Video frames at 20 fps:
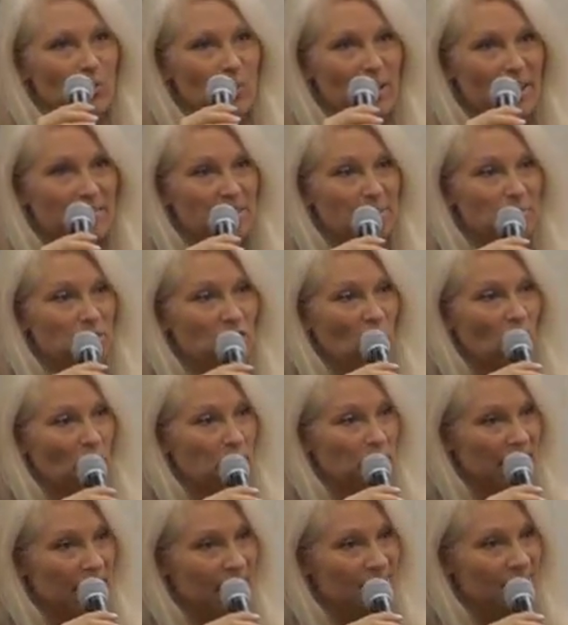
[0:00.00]
We have some
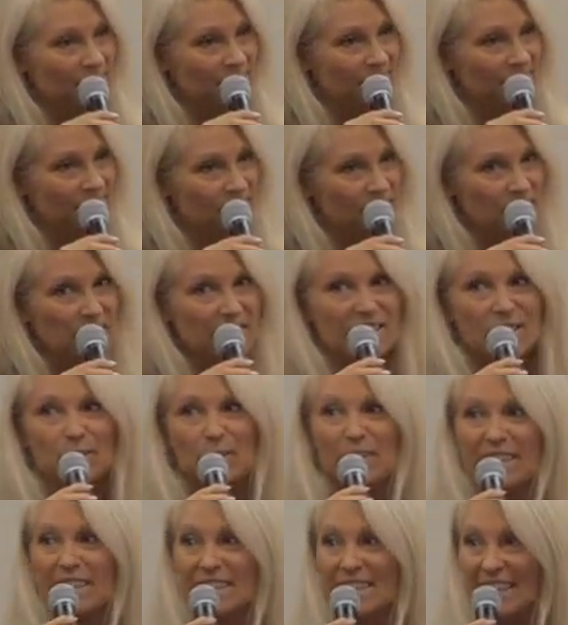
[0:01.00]
shopping because
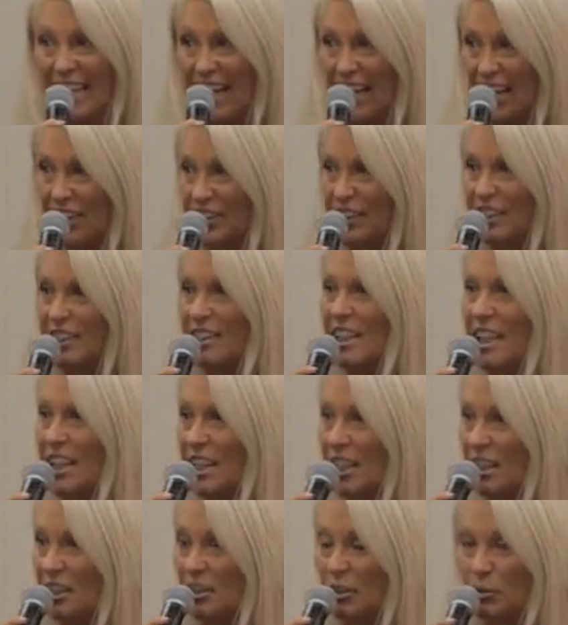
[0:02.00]
we need to gather
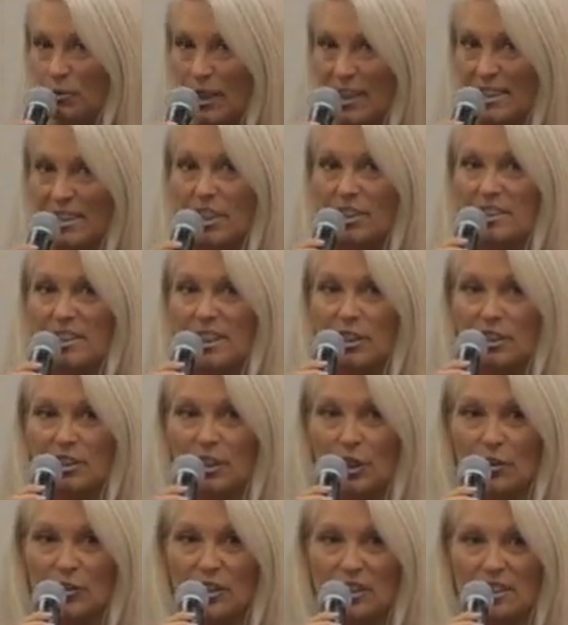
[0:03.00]
and raise our
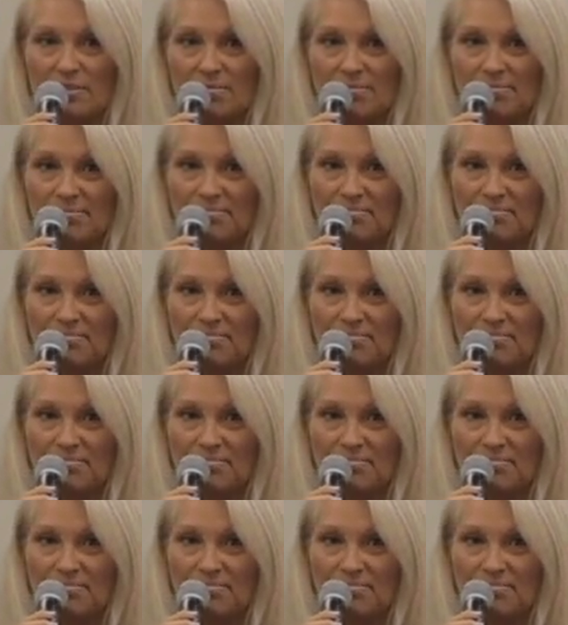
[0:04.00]
serotonin.